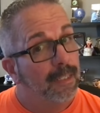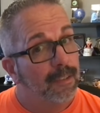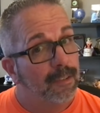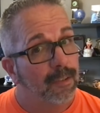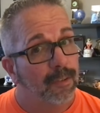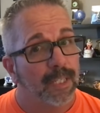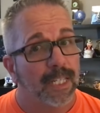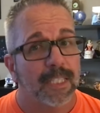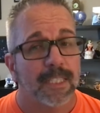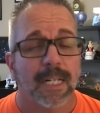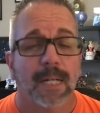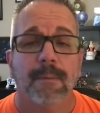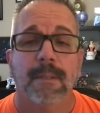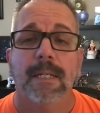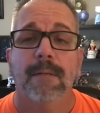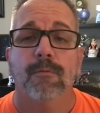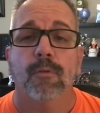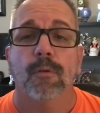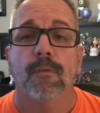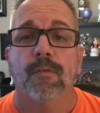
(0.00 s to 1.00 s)
Till next time,
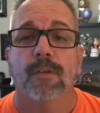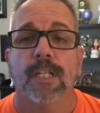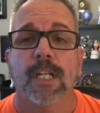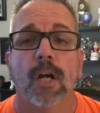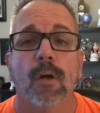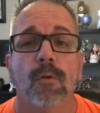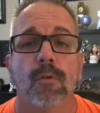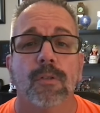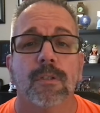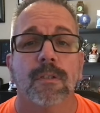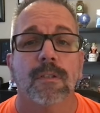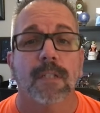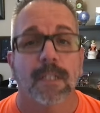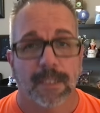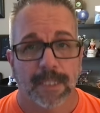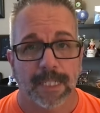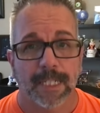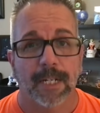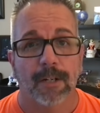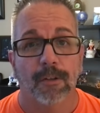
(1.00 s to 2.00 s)
keep rooting for the O's and
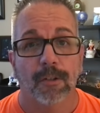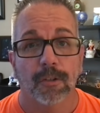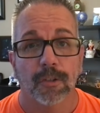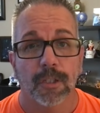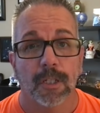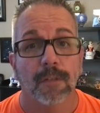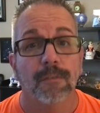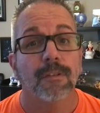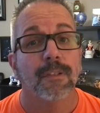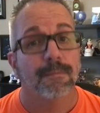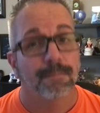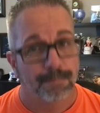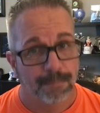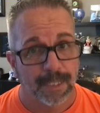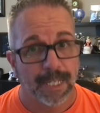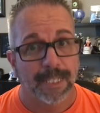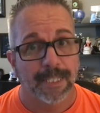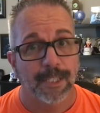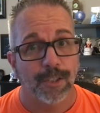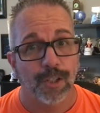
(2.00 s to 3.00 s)
take care of yourselves
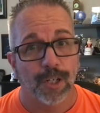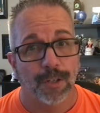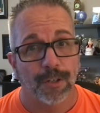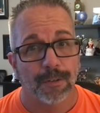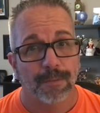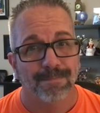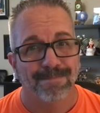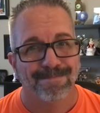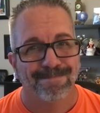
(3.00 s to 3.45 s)
and each other.